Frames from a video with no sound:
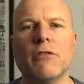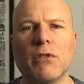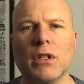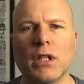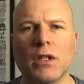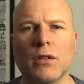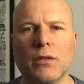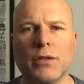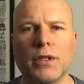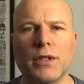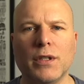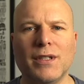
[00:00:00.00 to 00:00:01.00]
really
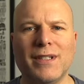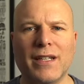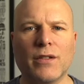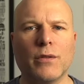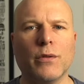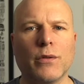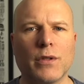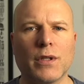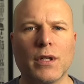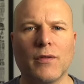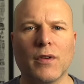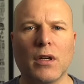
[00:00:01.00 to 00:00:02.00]
good Discord
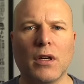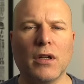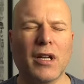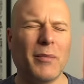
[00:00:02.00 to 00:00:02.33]
server going on.